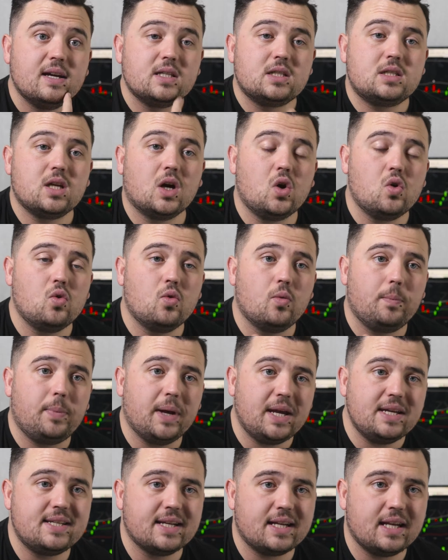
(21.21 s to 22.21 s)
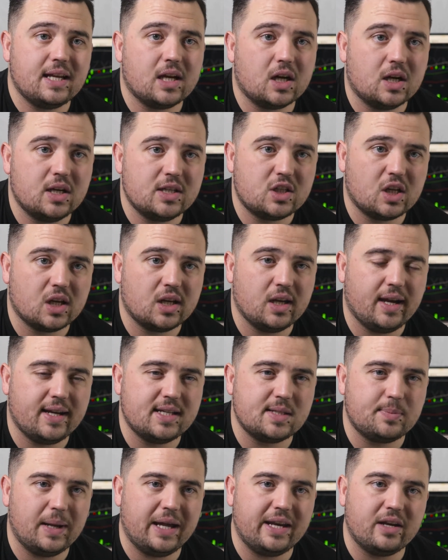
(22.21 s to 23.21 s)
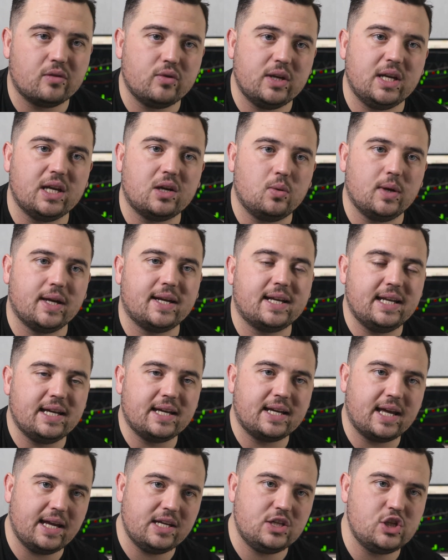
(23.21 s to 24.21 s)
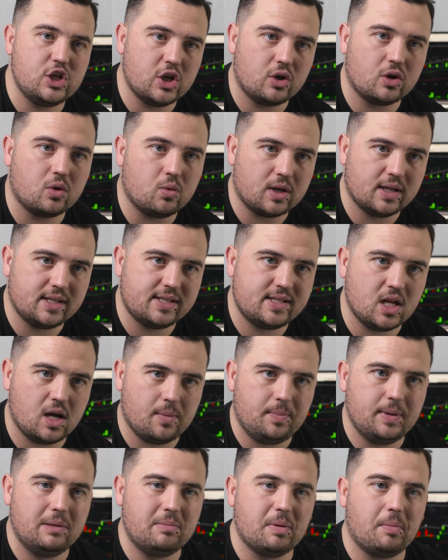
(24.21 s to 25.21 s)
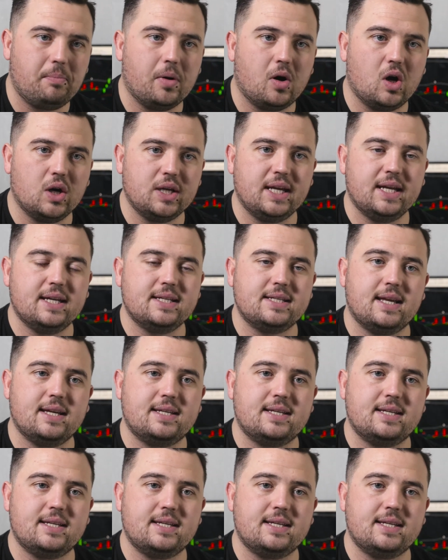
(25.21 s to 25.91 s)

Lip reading: So basically guys, to explain it really quickly in case you don't know what a stop limit buy is,